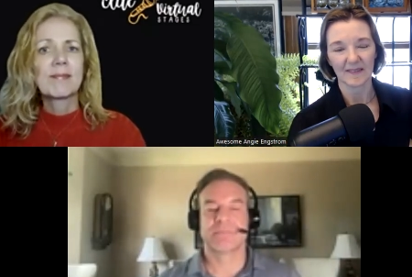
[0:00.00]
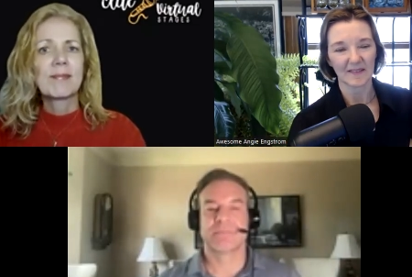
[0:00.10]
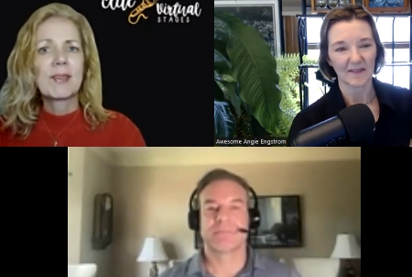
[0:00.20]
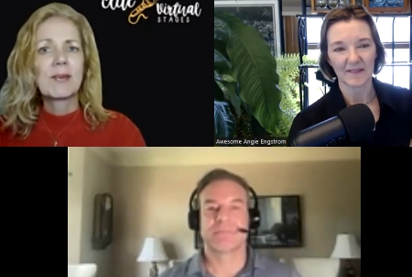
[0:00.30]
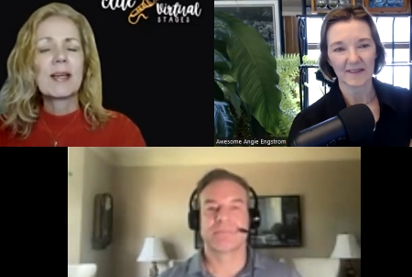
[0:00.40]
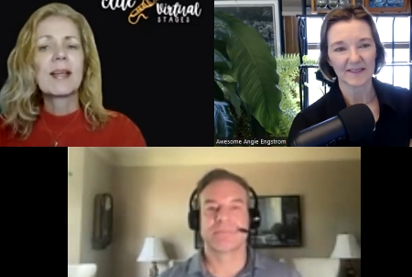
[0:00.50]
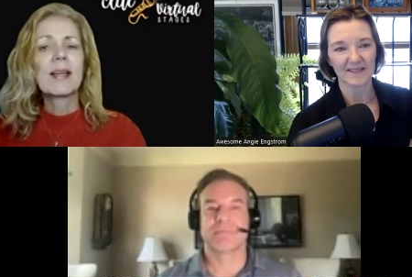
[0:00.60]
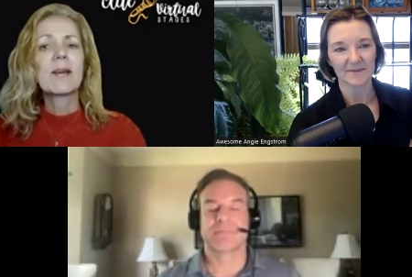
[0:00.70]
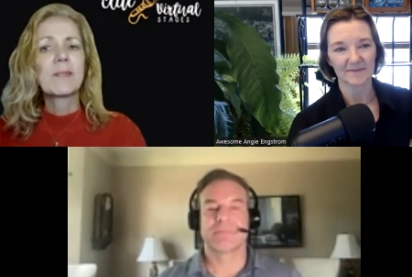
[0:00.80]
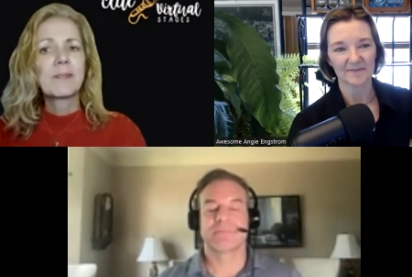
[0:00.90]
Speaker 1: I love right.
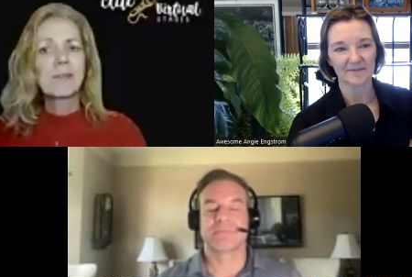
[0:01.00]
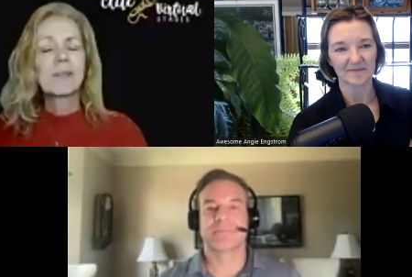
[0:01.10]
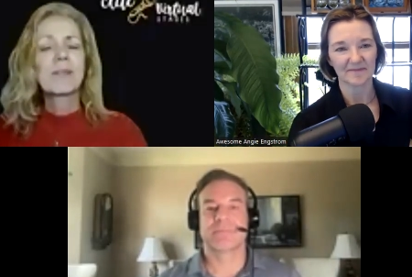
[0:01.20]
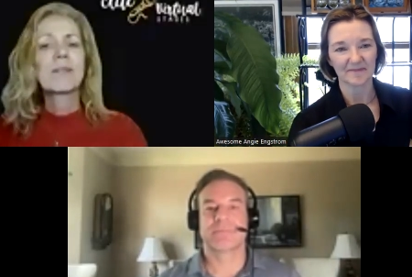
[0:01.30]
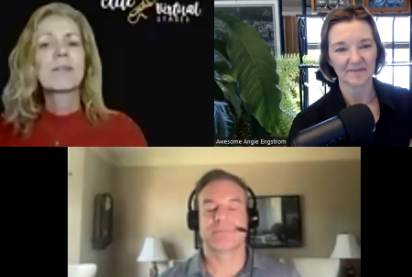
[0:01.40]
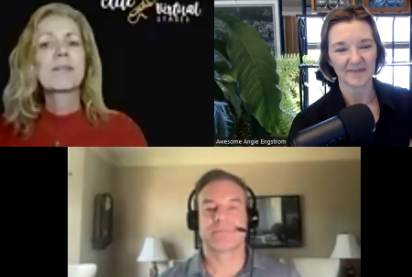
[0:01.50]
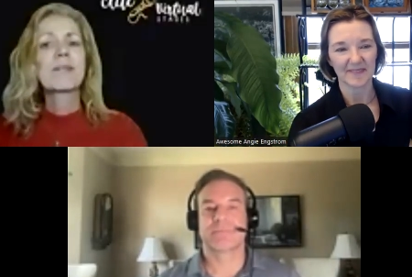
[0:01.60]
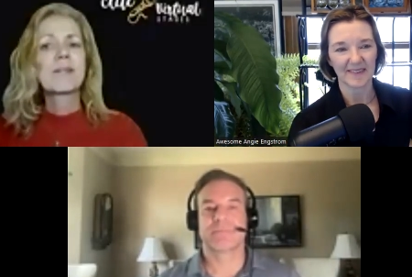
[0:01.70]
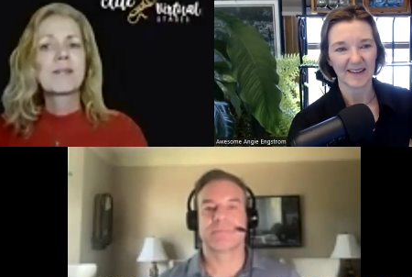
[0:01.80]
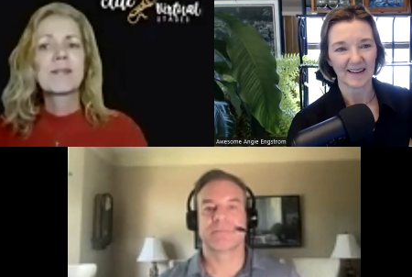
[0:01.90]
this.
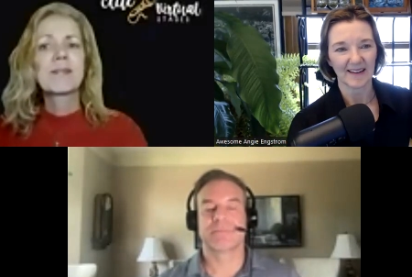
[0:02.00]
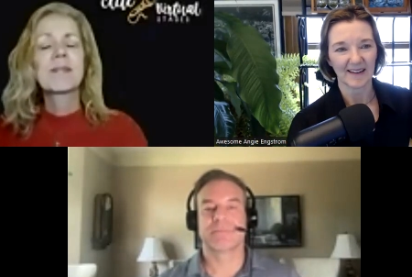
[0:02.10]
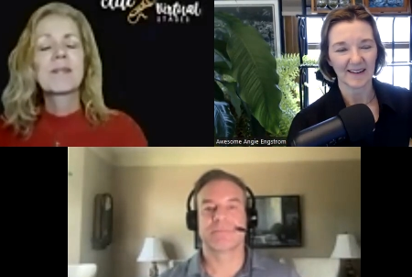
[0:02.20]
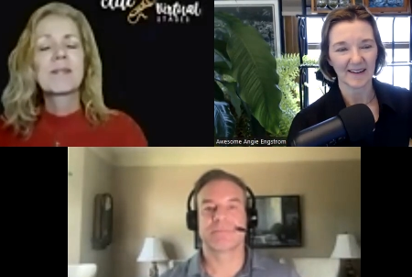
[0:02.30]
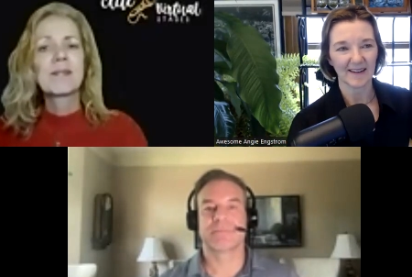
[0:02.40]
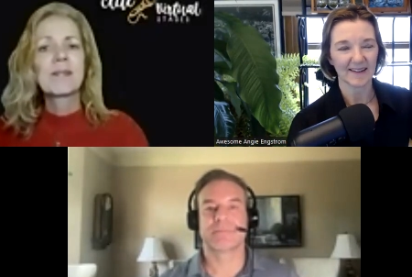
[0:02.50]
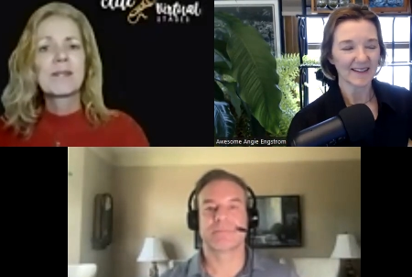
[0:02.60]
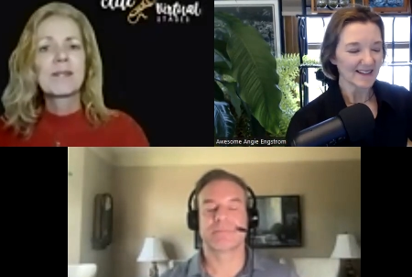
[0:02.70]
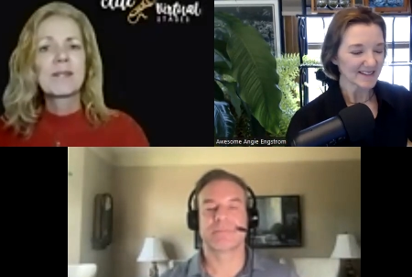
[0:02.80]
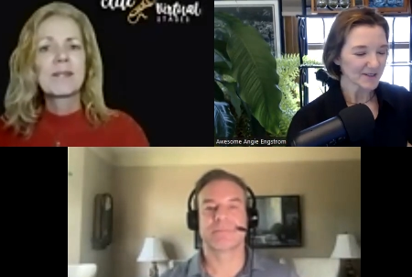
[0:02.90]
Ah,
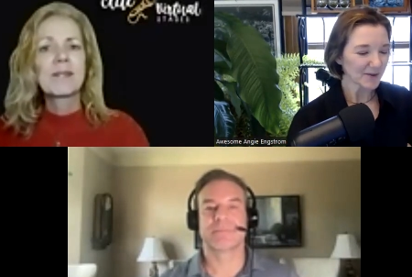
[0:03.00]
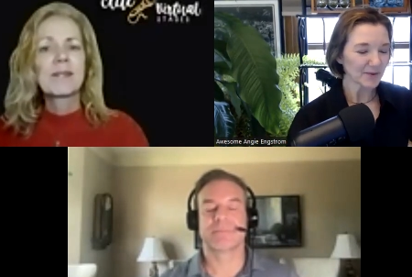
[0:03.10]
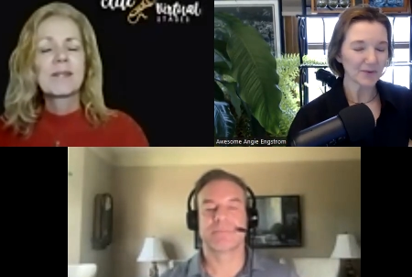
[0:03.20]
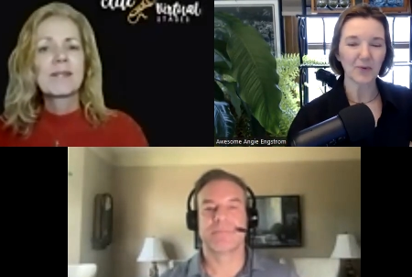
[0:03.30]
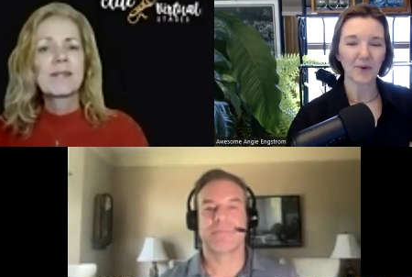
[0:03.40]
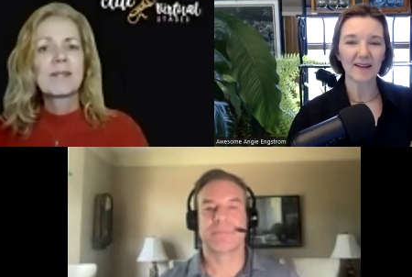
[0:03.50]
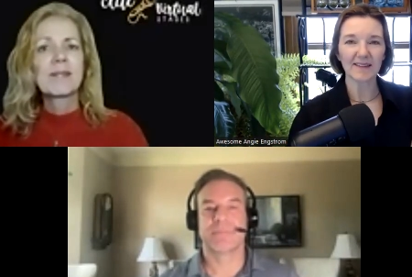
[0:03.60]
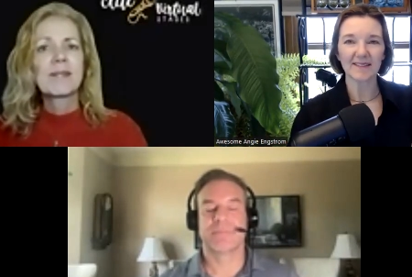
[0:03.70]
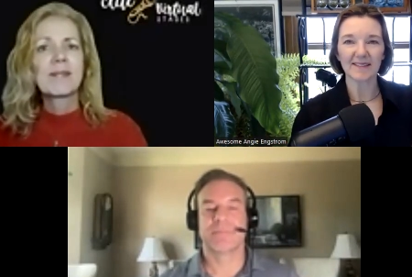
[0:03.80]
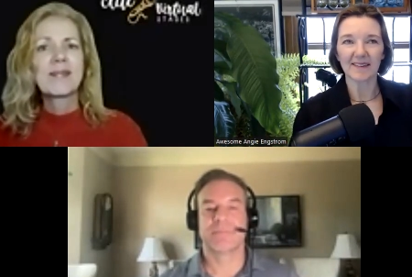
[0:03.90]
so
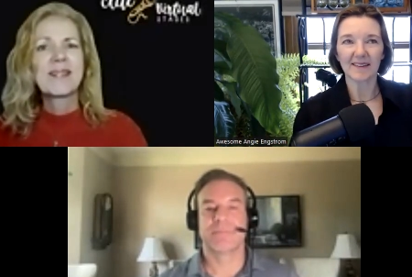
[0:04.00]
what?